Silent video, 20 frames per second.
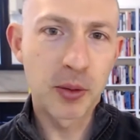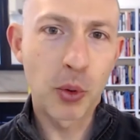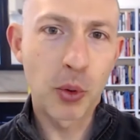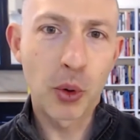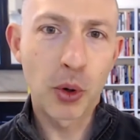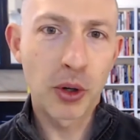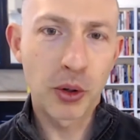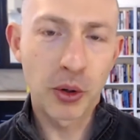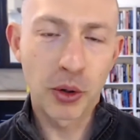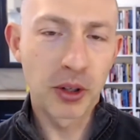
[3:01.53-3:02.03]

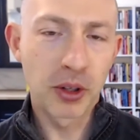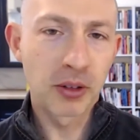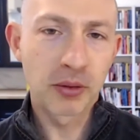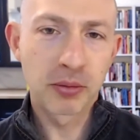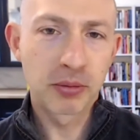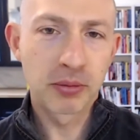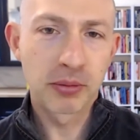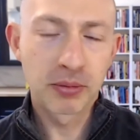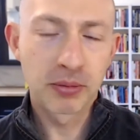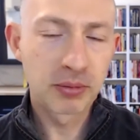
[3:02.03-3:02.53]
more? Or
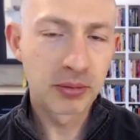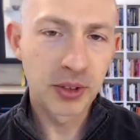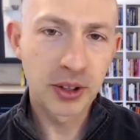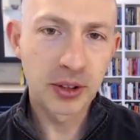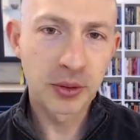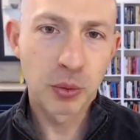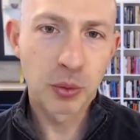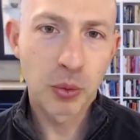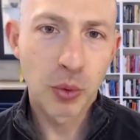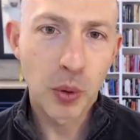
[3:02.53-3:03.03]

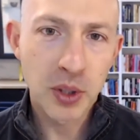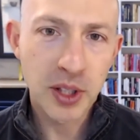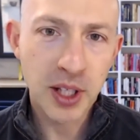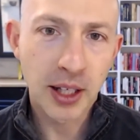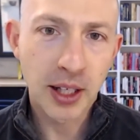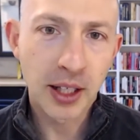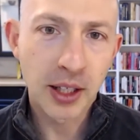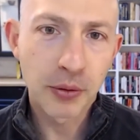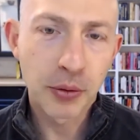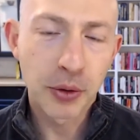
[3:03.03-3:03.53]
just what was that
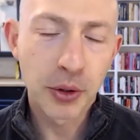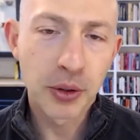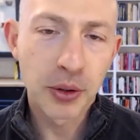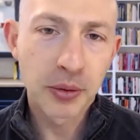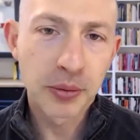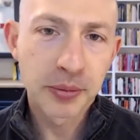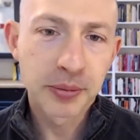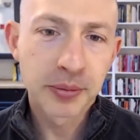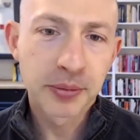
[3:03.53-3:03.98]
like for you?